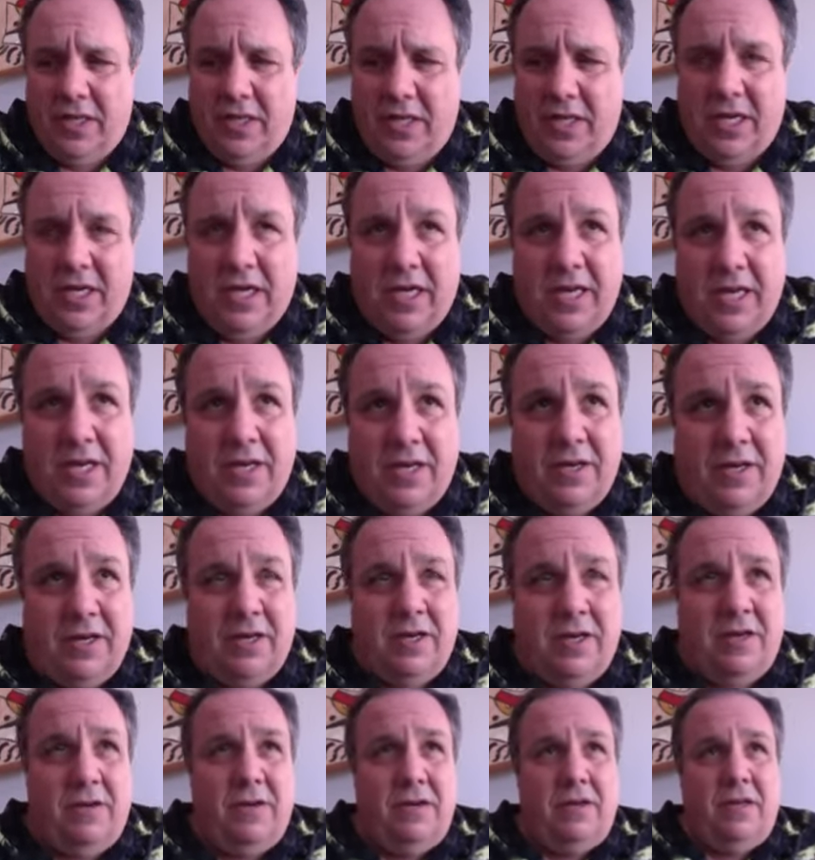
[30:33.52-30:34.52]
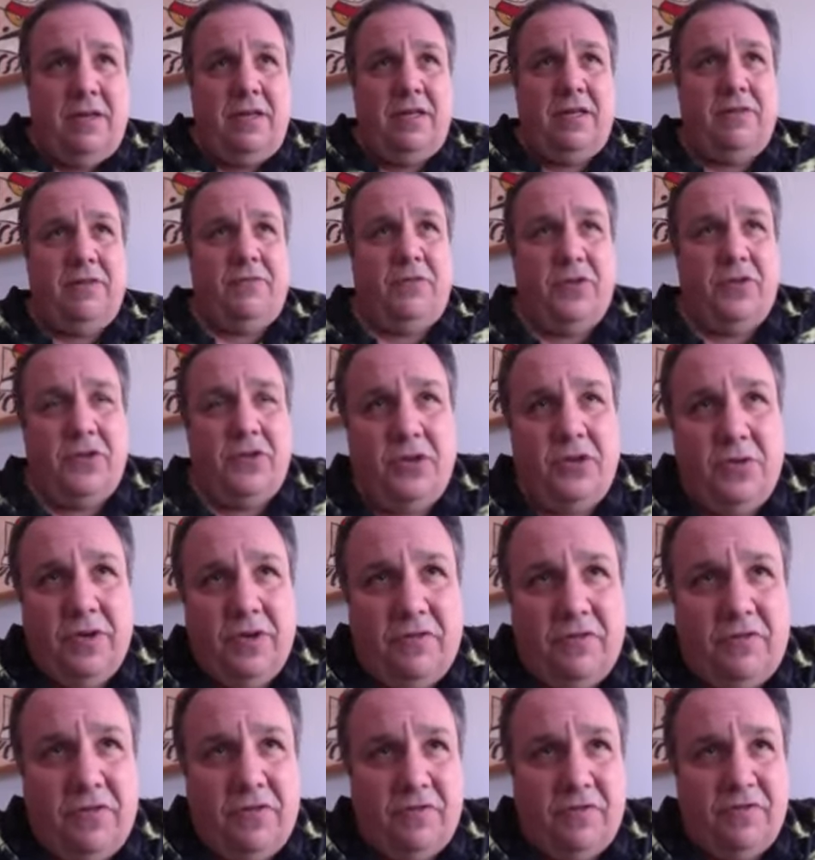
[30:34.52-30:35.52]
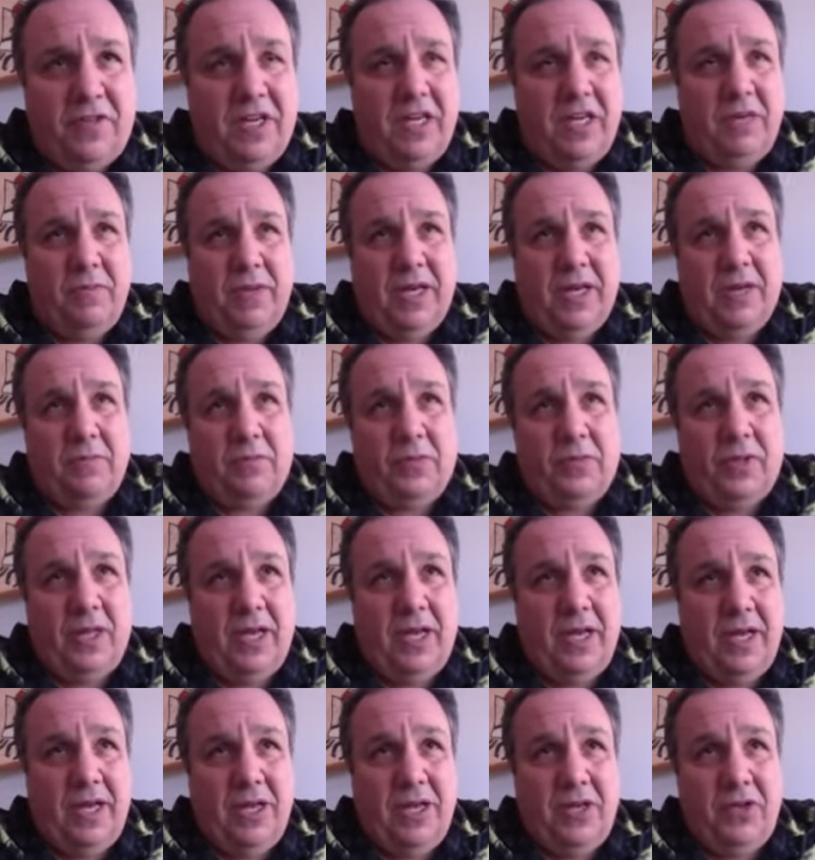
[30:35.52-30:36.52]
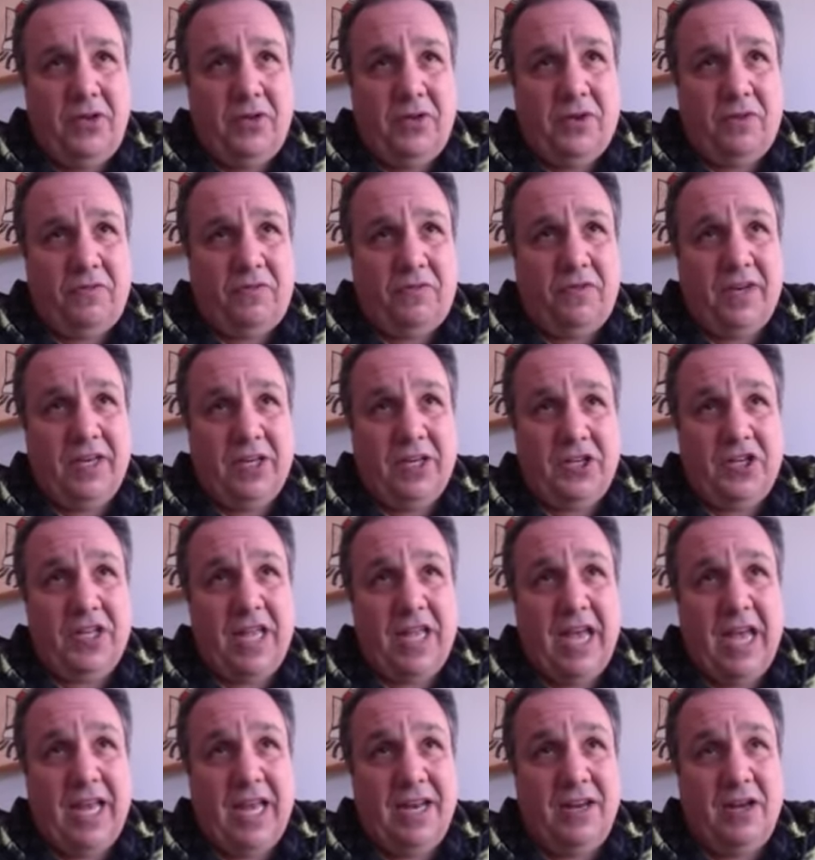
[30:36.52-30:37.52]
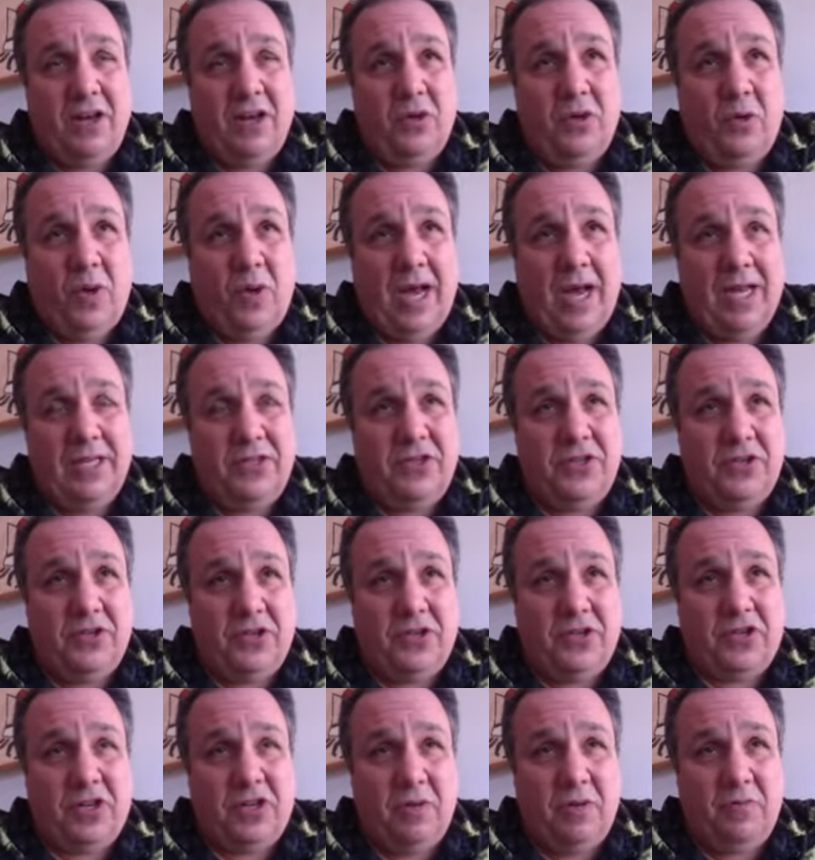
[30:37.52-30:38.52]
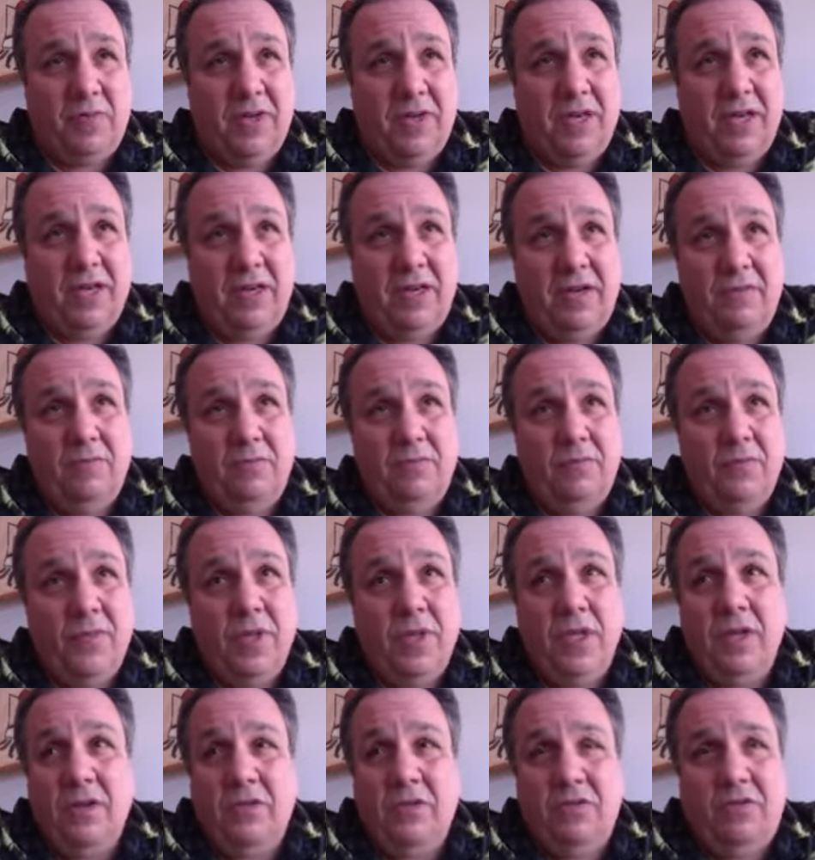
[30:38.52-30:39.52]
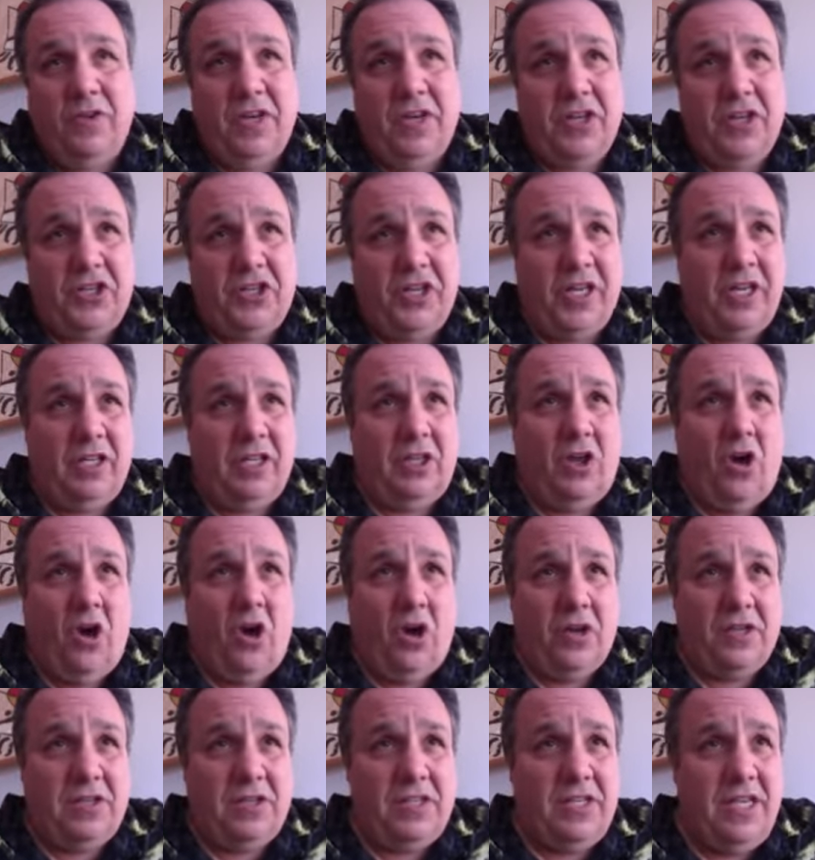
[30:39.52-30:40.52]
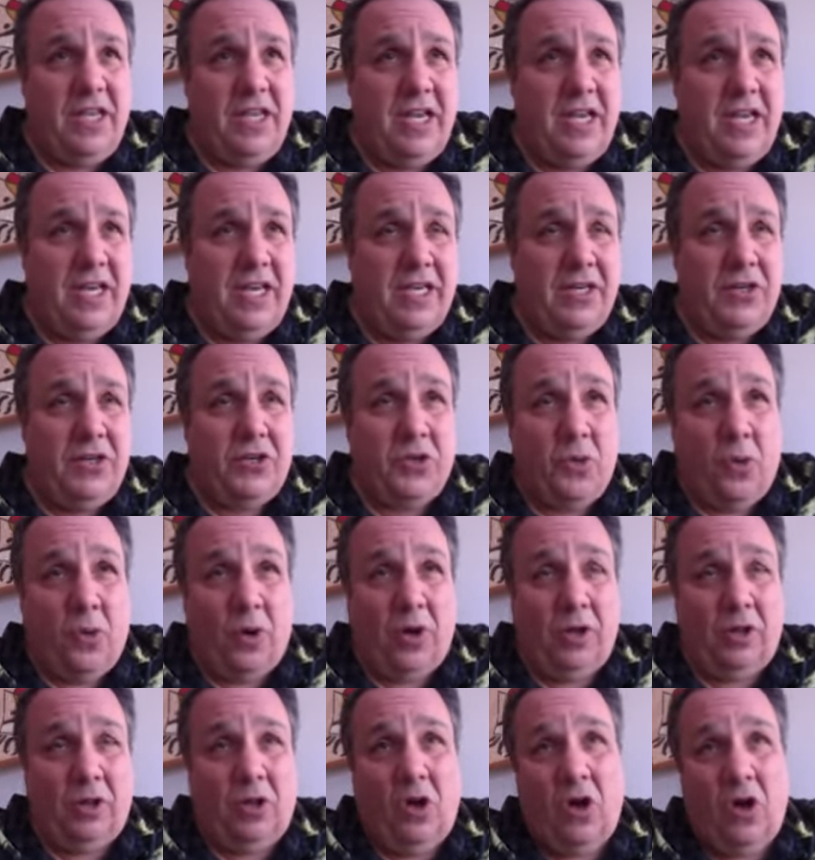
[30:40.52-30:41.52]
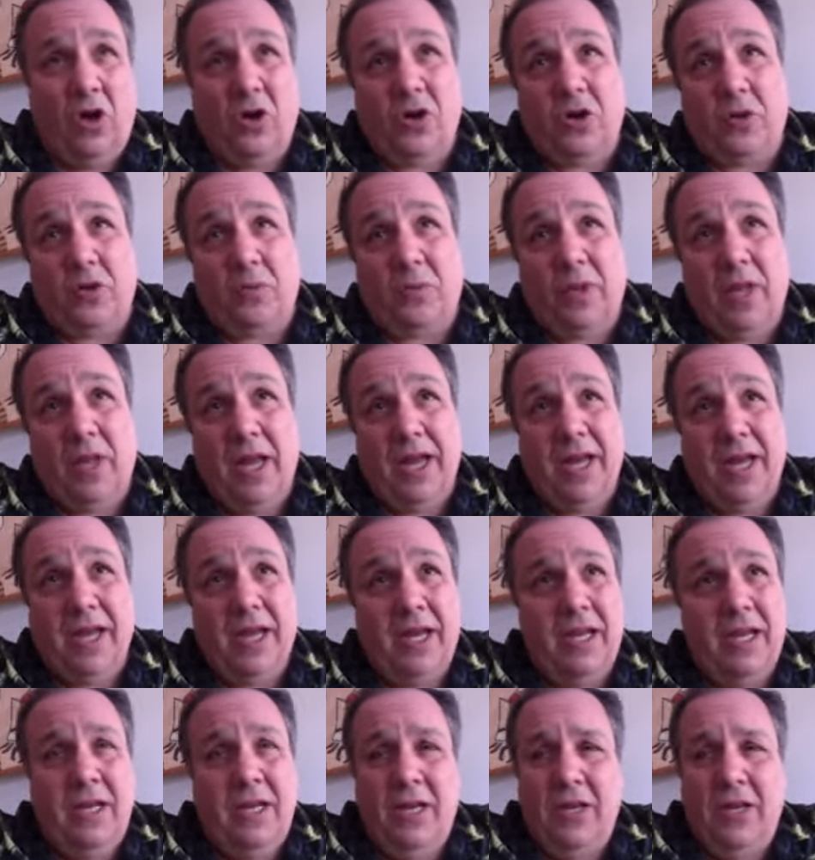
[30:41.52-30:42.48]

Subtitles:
the end, if you're doing a 15-minute play, you could finish that. Otherwise, you're just going to be finishing a long scene toward a longer play.